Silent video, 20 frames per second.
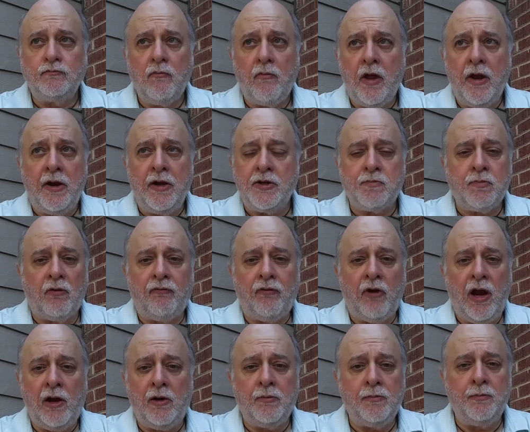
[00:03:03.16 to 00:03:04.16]
it is
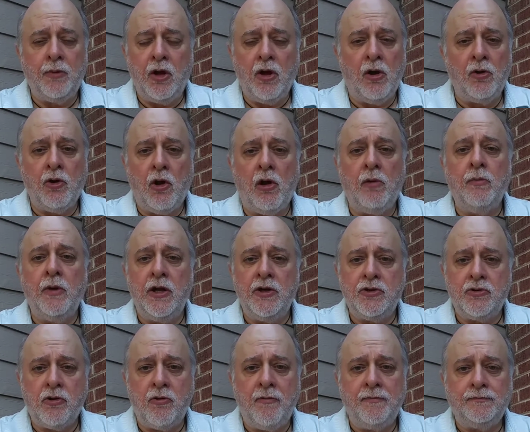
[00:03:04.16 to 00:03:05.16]
profound beyond all
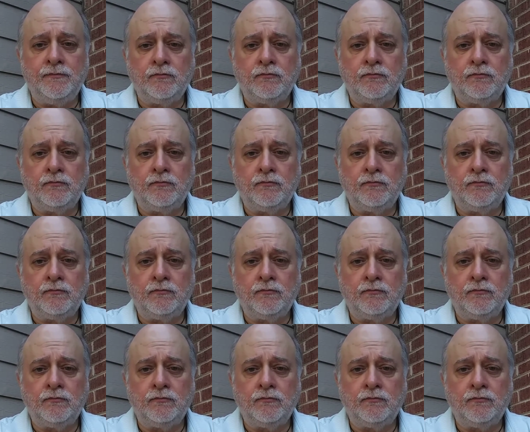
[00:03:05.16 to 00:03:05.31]
measure.